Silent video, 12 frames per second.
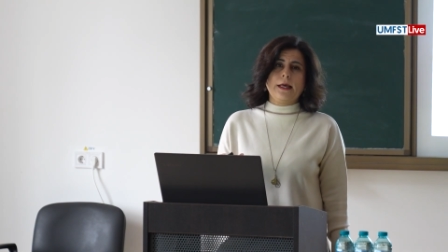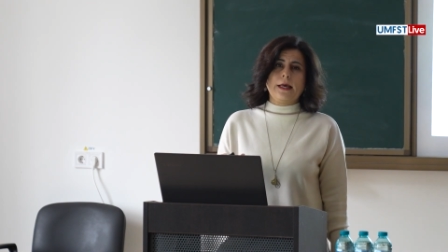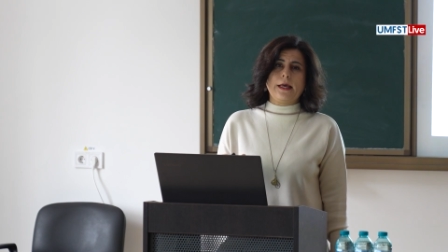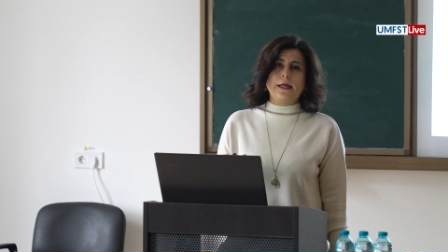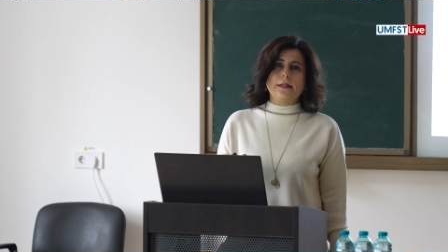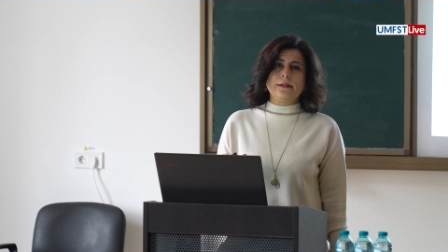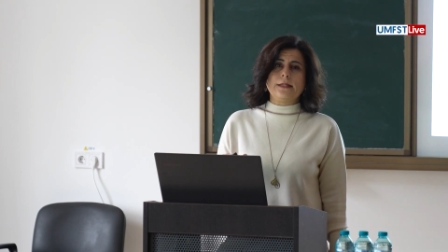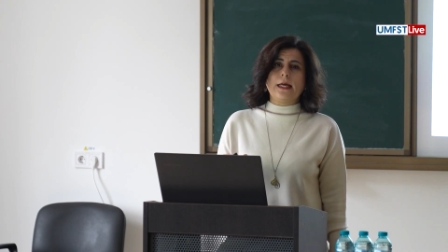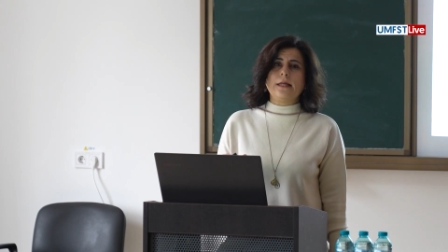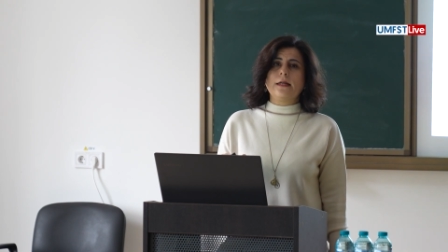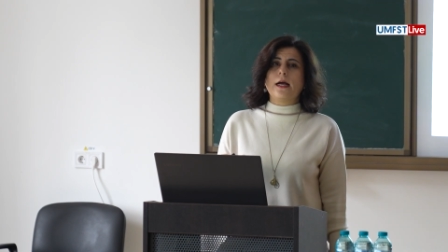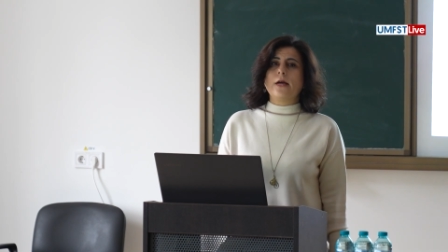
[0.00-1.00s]
and
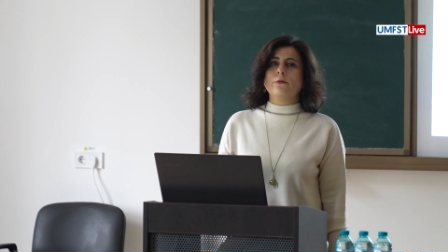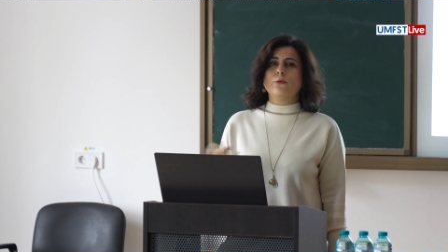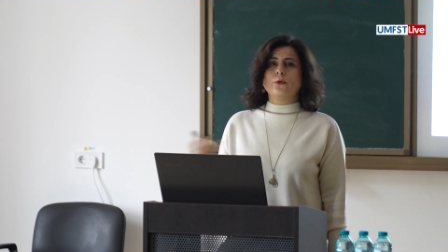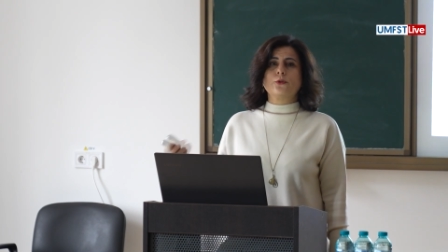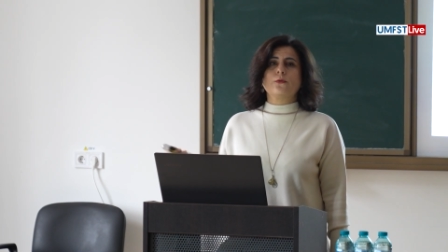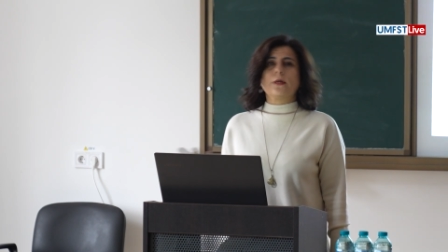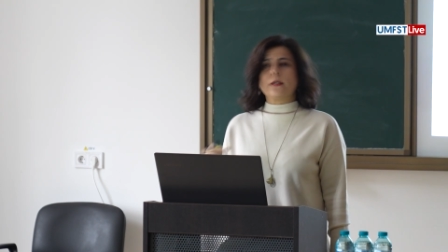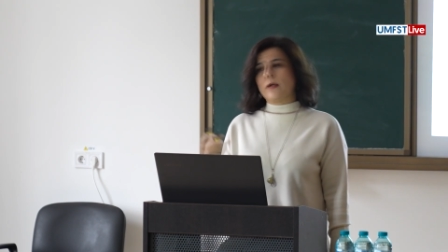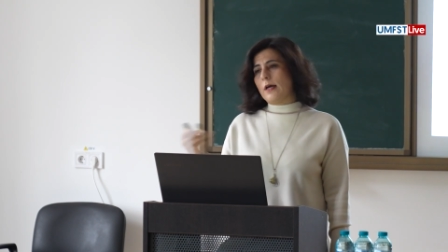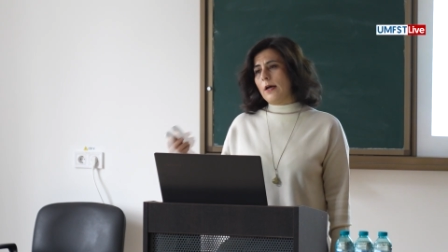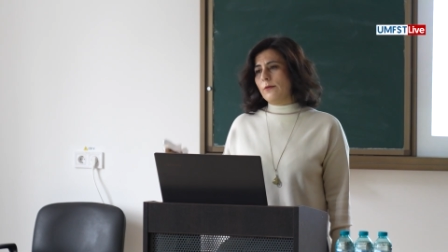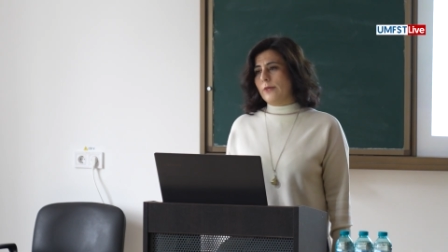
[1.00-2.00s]
then I watch
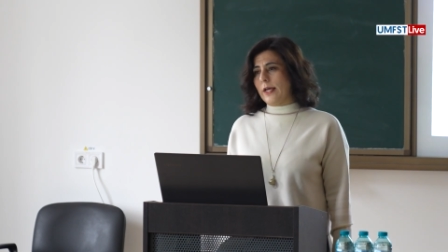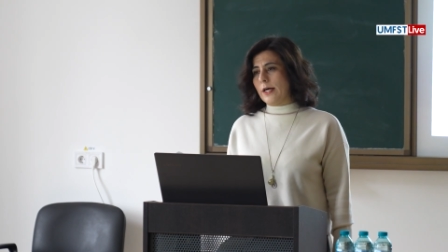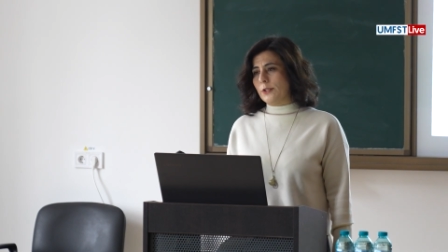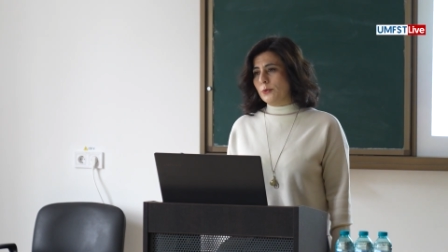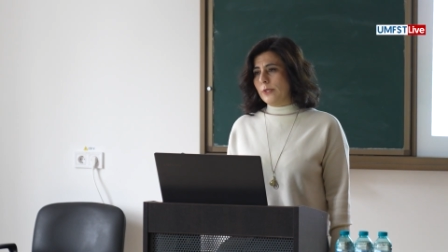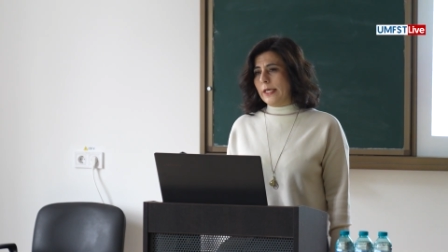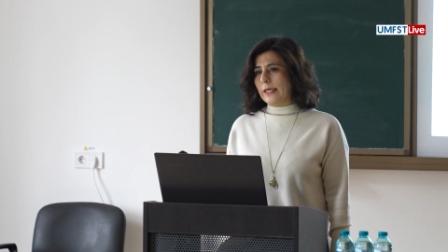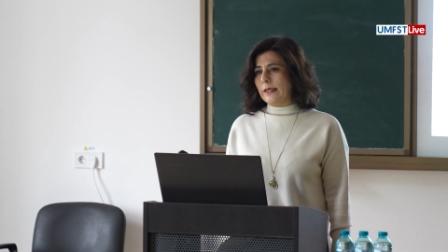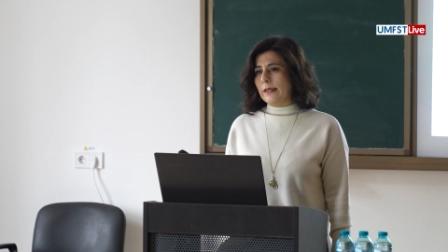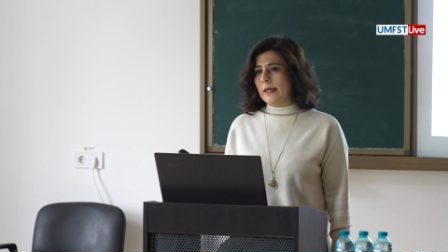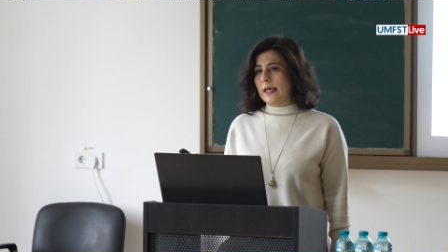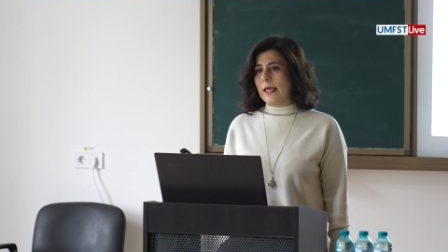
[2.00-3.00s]
how they are
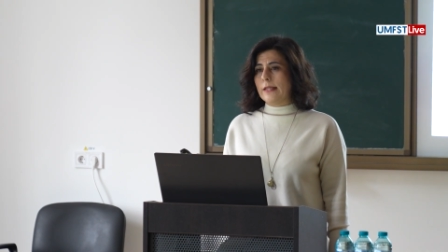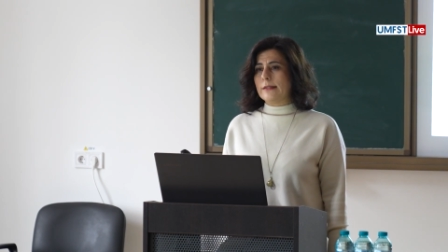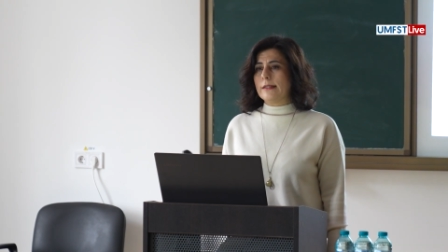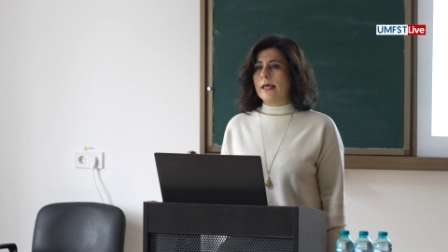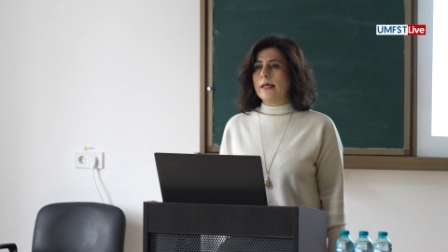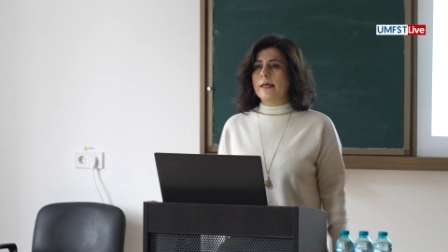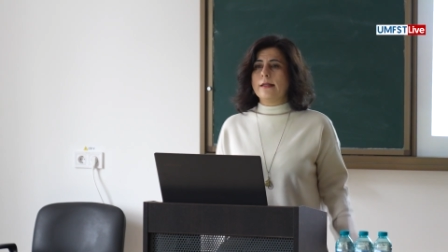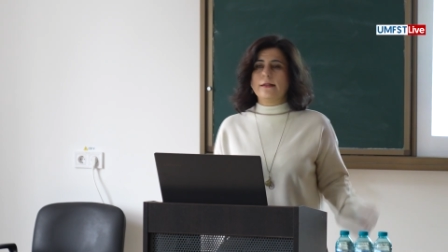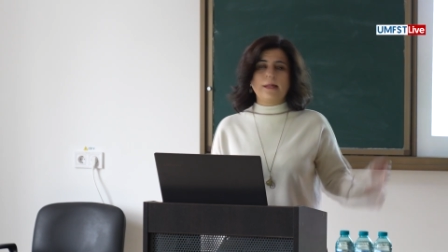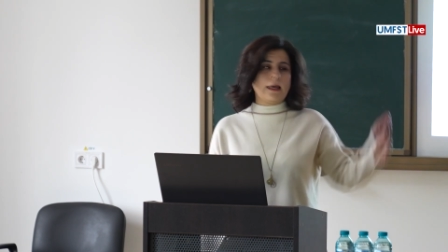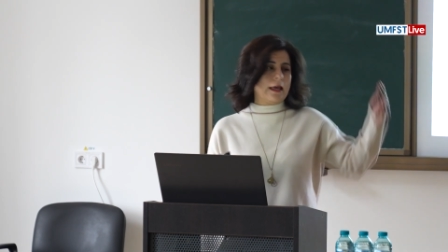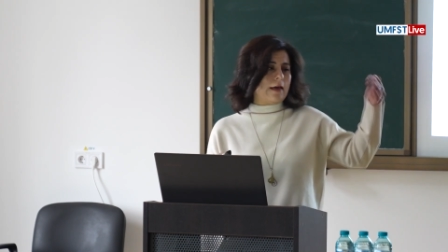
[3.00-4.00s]
doing, and
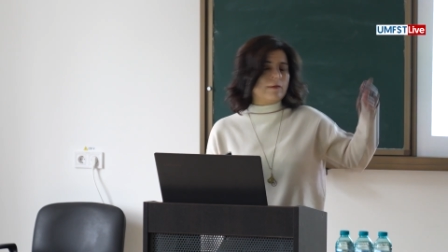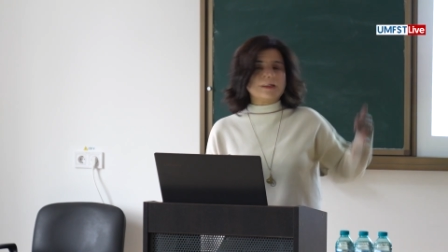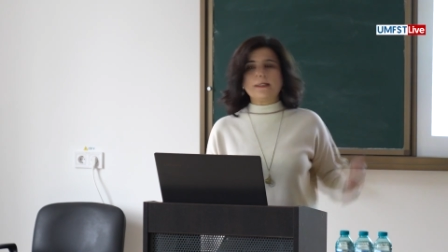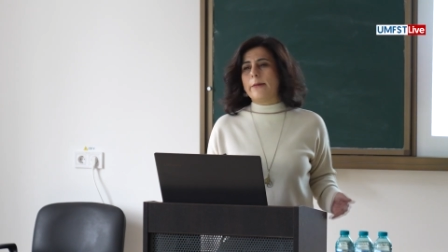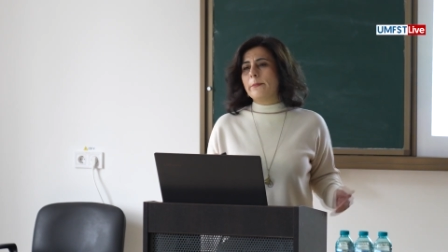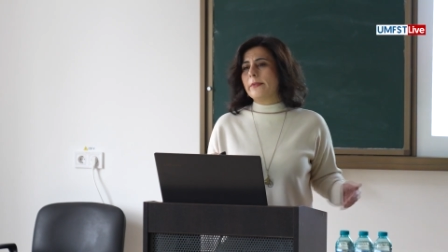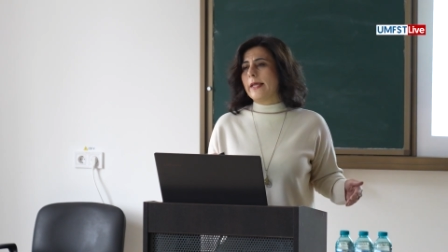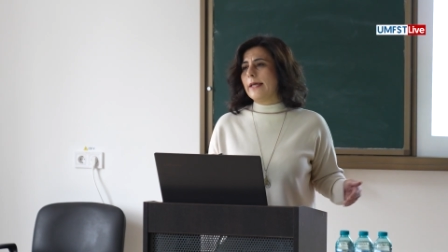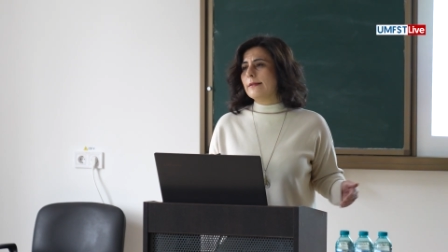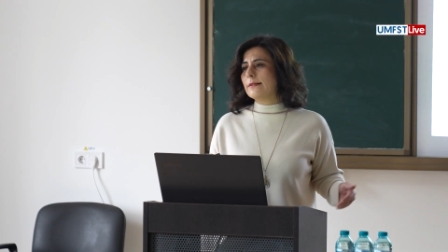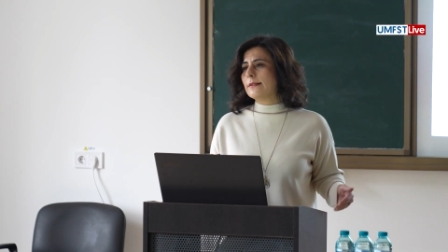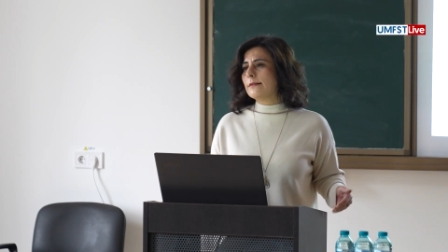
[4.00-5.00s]
they have a
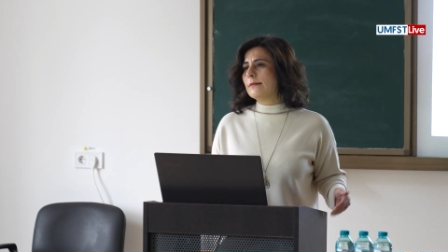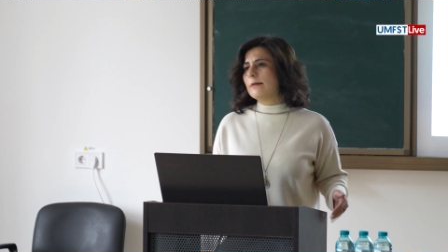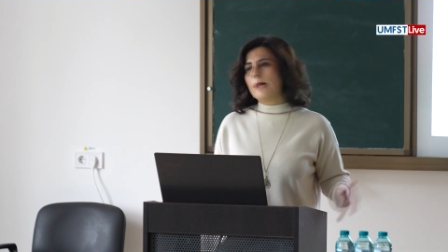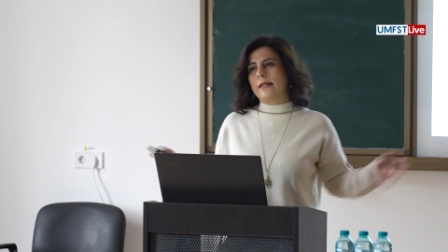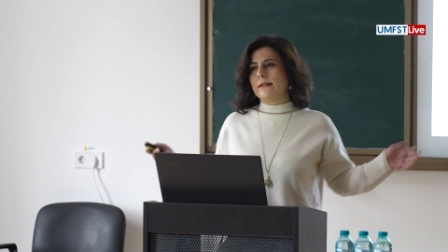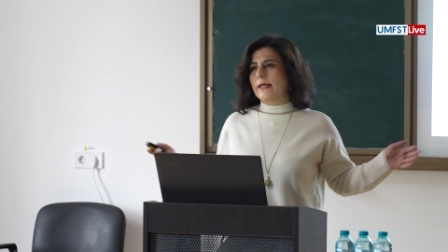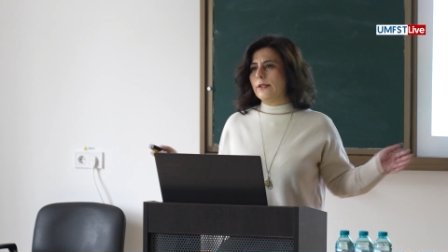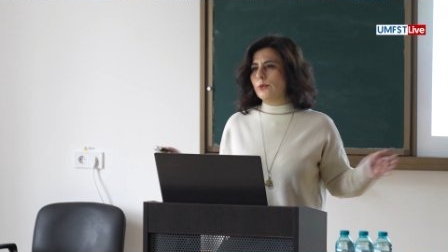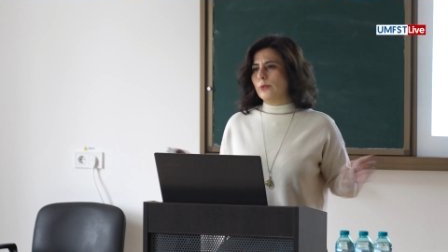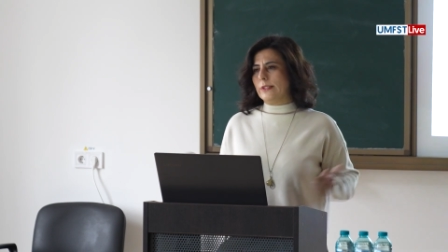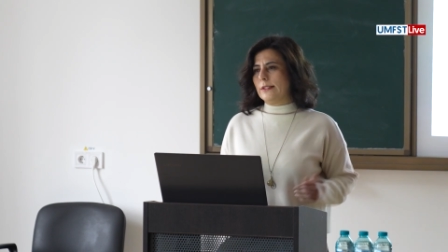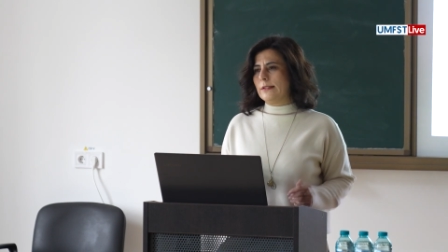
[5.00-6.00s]
template, and they
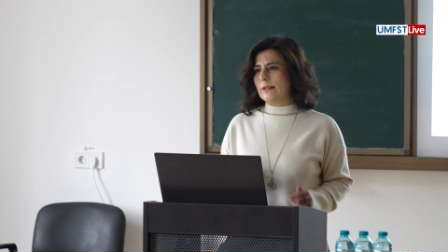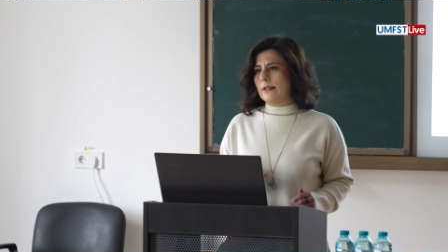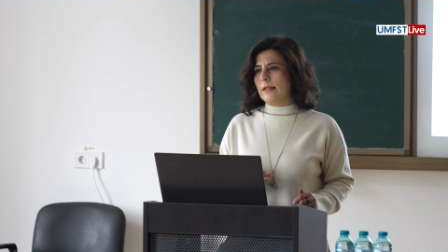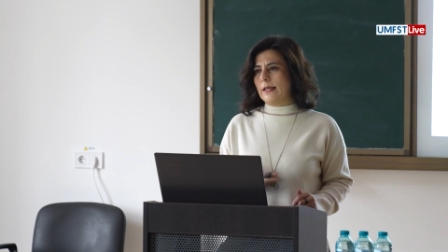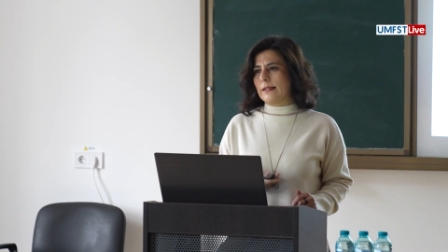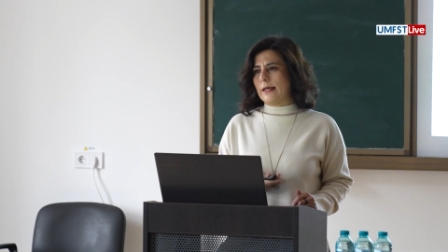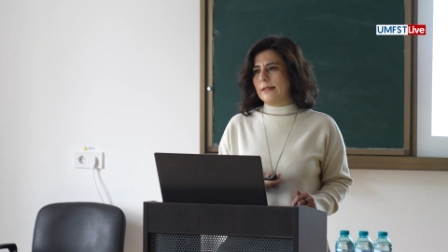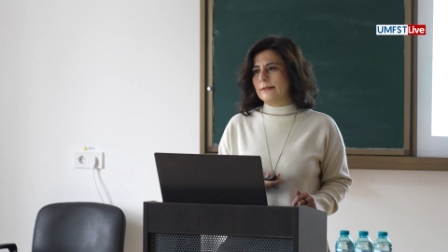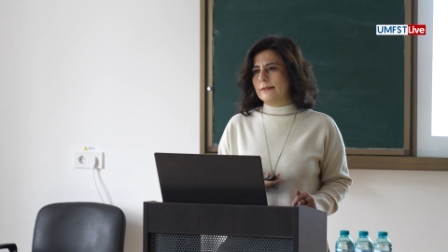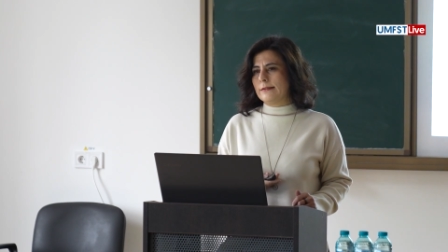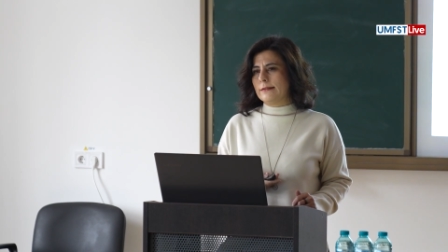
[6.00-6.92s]
do it like that.